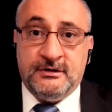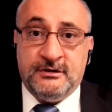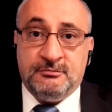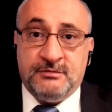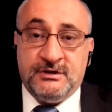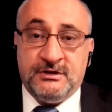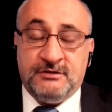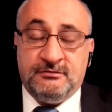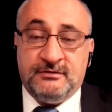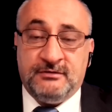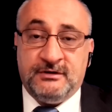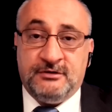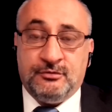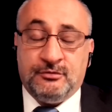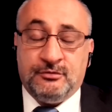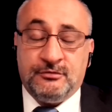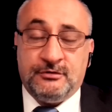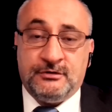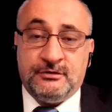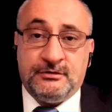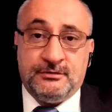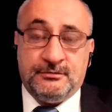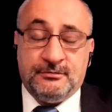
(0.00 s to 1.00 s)
between
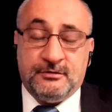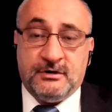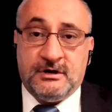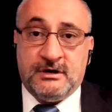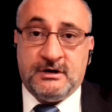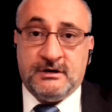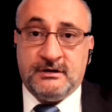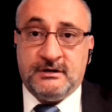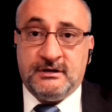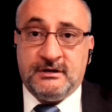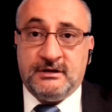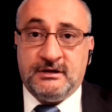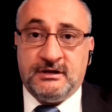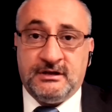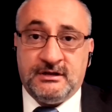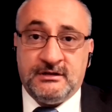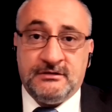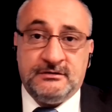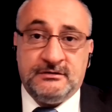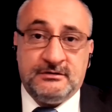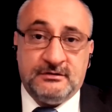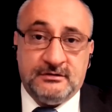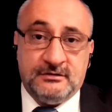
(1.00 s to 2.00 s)
northern Iraq
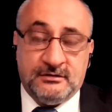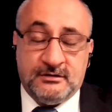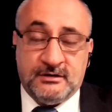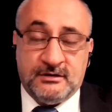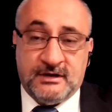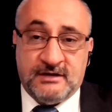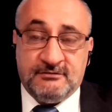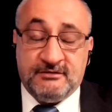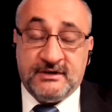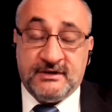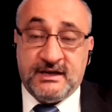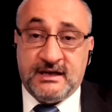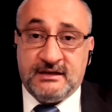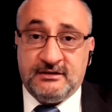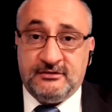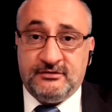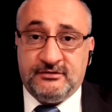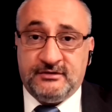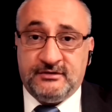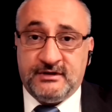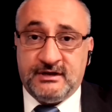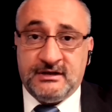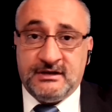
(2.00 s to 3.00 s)
and
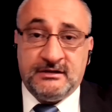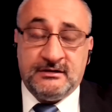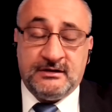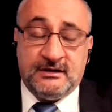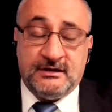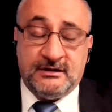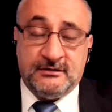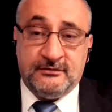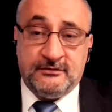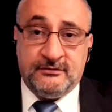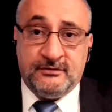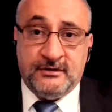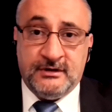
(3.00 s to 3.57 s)
Afghanistan. As